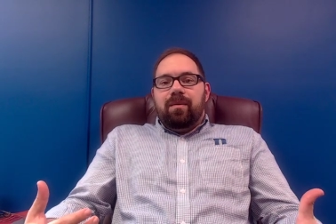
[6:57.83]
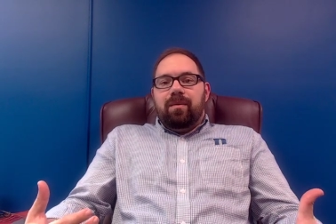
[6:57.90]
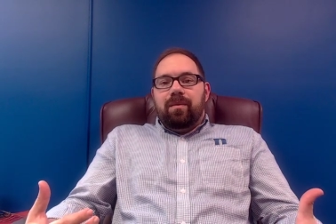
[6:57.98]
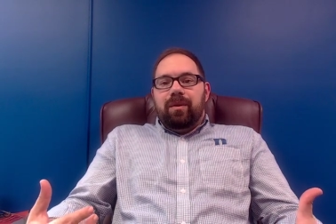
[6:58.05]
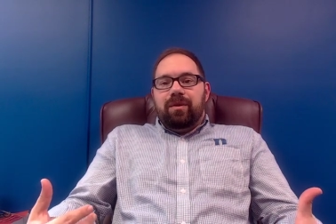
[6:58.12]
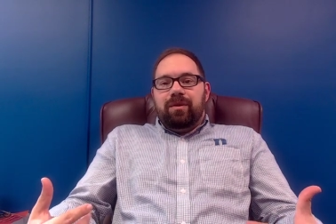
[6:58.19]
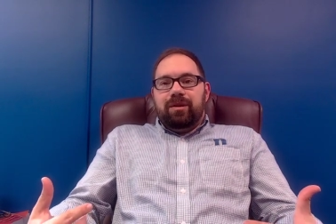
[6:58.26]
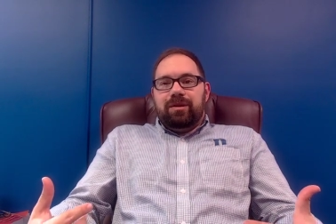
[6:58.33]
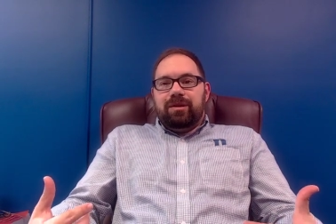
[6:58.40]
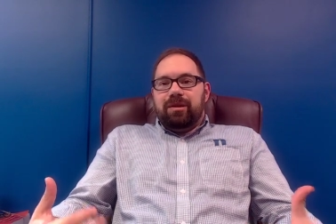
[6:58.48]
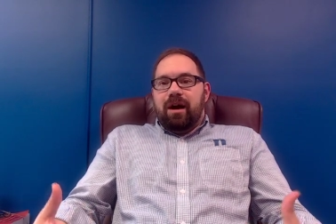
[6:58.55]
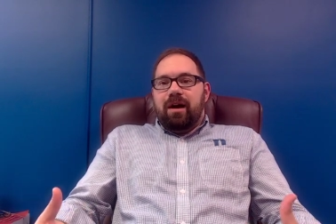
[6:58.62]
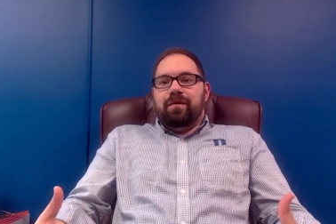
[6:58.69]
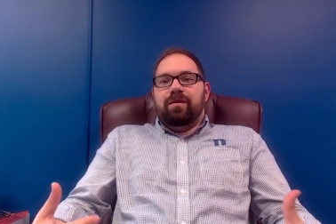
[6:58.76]
with the
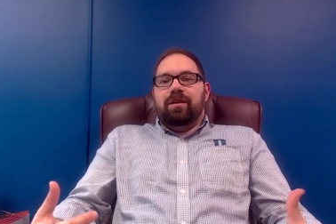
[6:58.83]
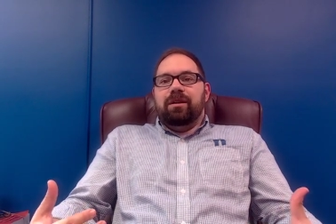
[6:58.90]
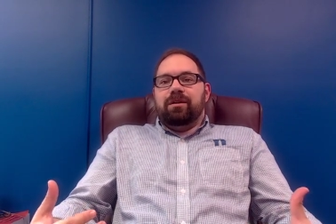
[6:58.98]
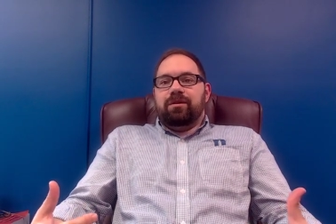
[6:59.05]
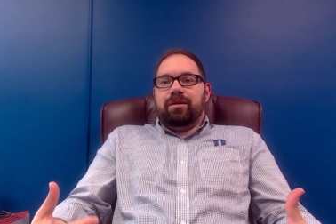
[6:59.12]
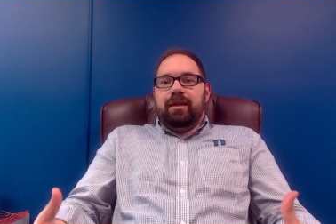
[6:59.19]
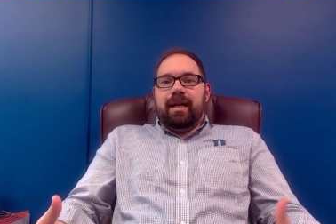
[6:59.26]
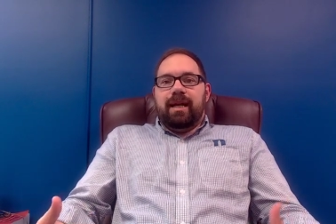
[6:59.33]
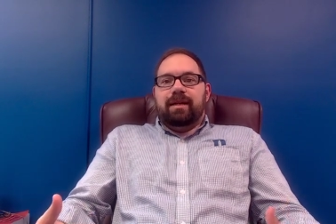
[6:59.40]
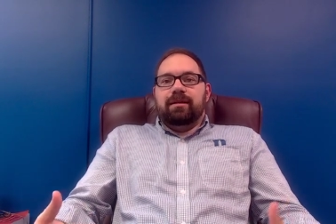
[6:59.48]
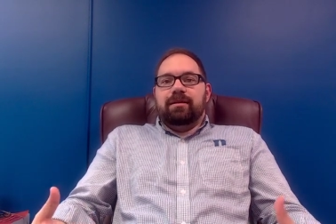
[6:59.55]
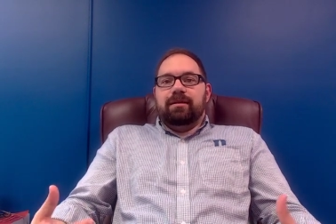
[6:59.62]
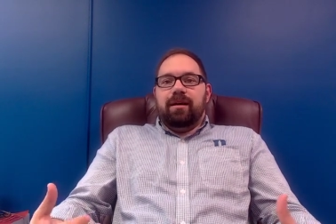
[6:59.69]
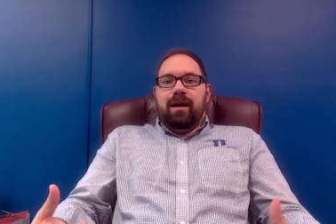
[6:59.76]
sovereign
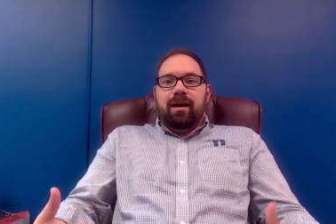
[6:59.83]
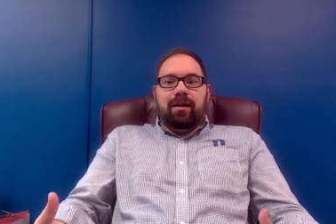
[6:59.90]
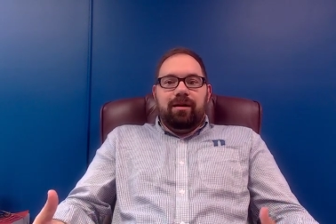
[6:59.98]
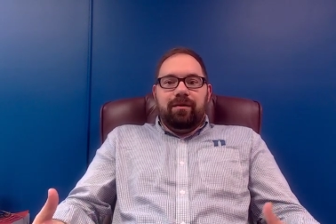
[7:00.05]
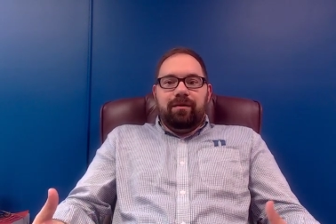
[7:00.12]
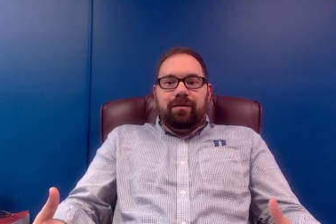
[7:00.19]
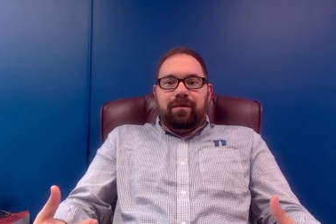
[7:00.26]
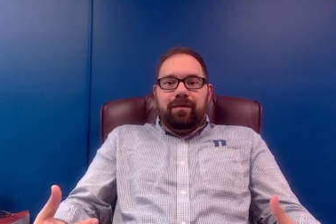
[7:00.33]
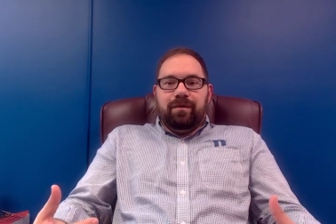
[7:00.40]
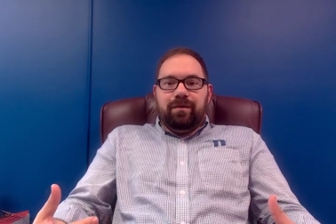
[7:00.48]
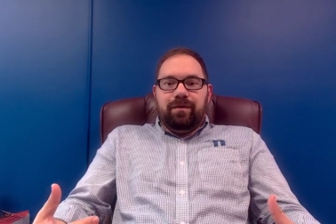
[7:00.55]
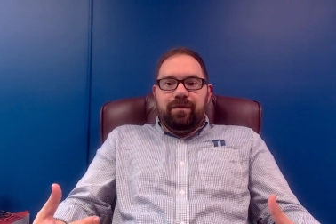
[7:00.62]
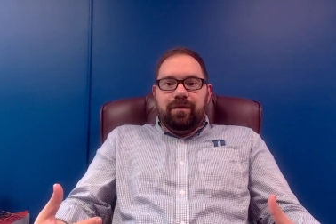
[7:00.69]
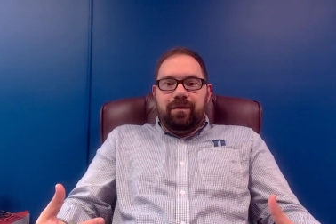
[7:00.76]
creator of
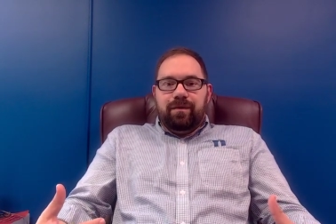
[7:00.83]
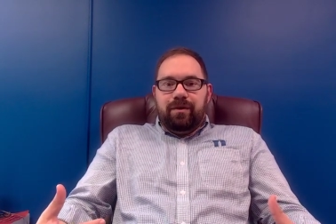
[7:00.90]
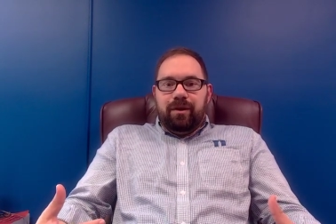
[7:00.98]
the